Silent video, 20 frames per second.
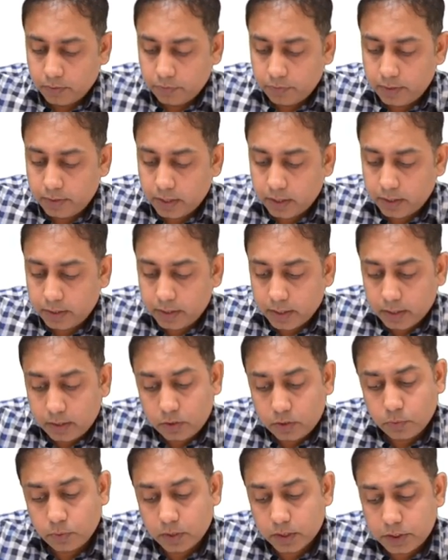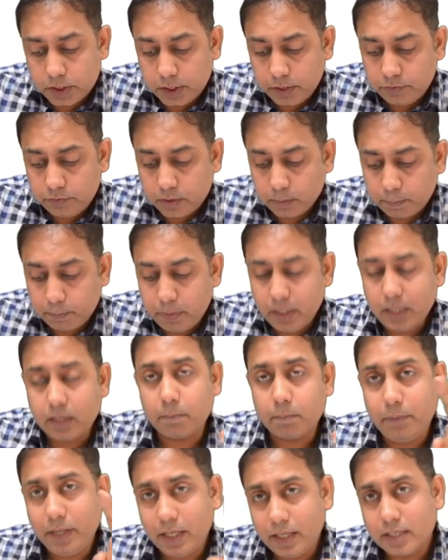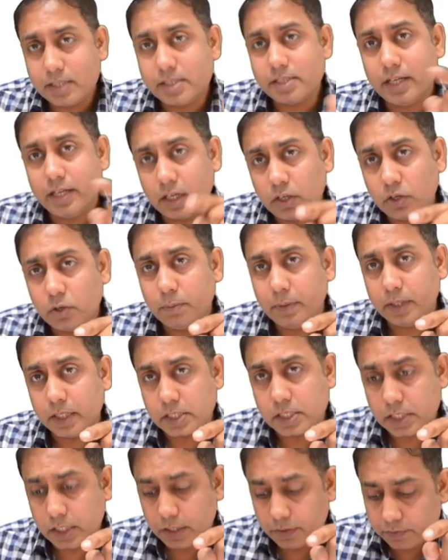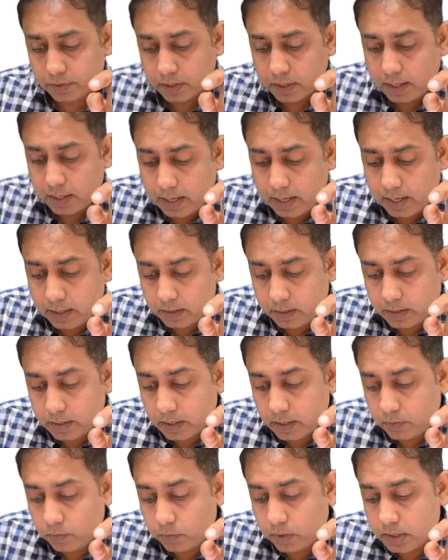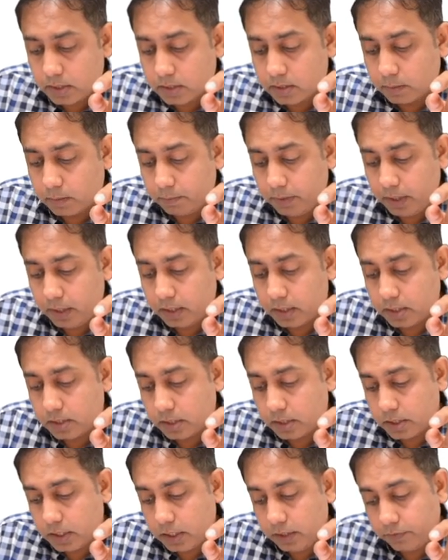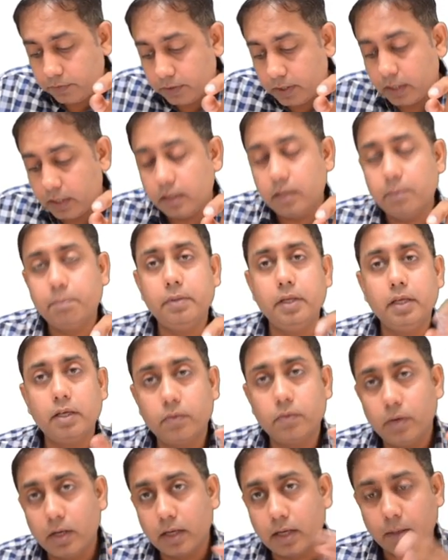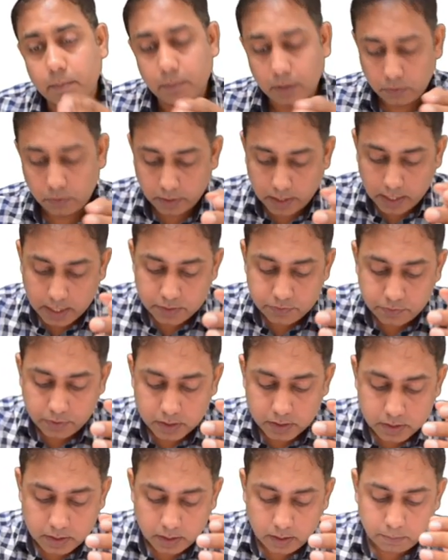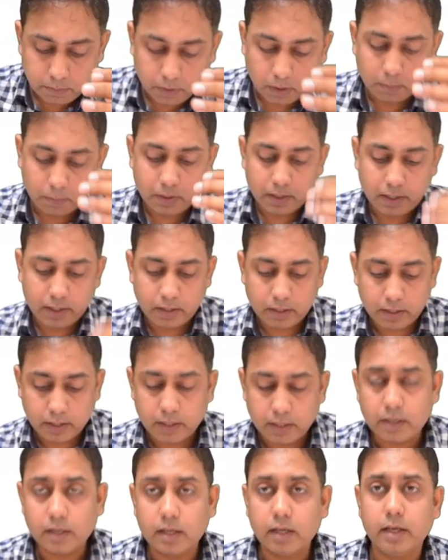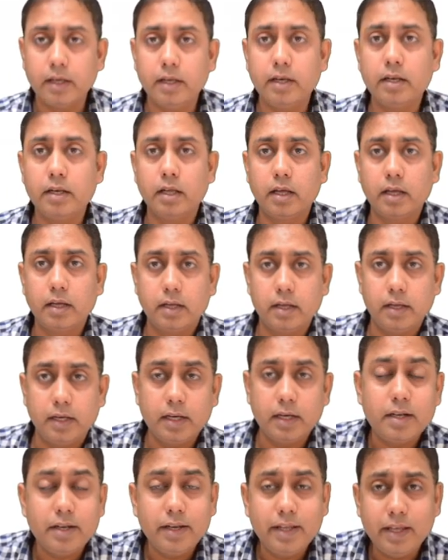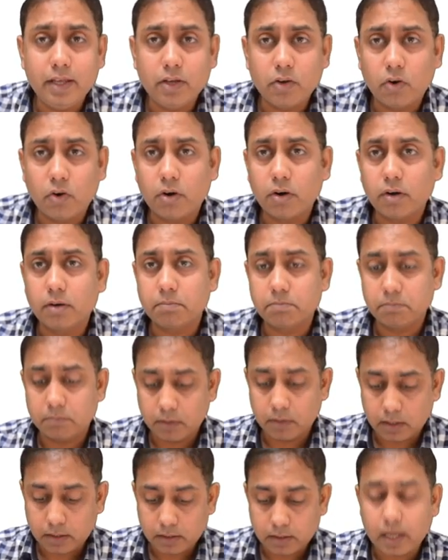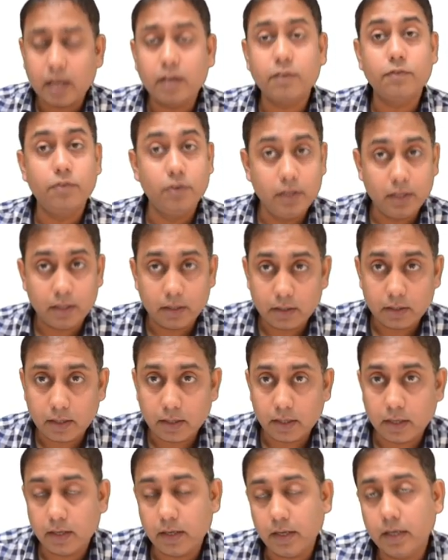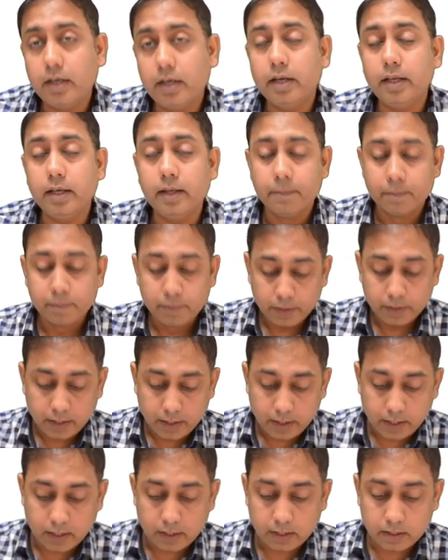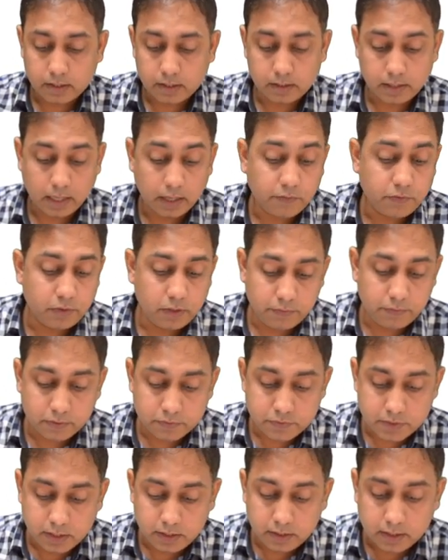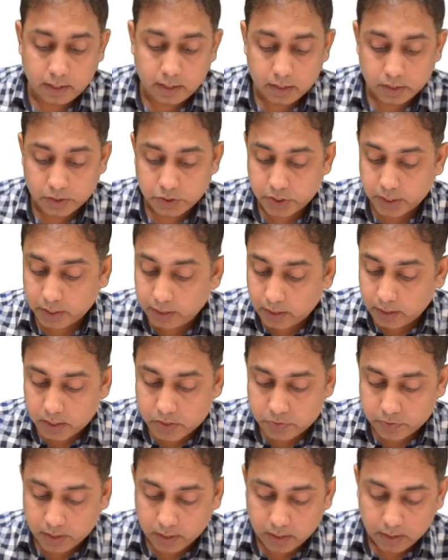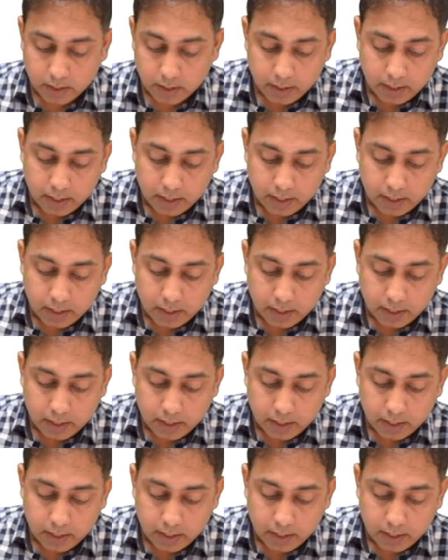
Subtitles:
They are yet to achieve the peak. Peak is yet to be achieved. And then once the peak is achieved, then the peak will come down, as we are seeing probably in Italy, or thankfully in Italy. And thankfully, we have seen that in China as well.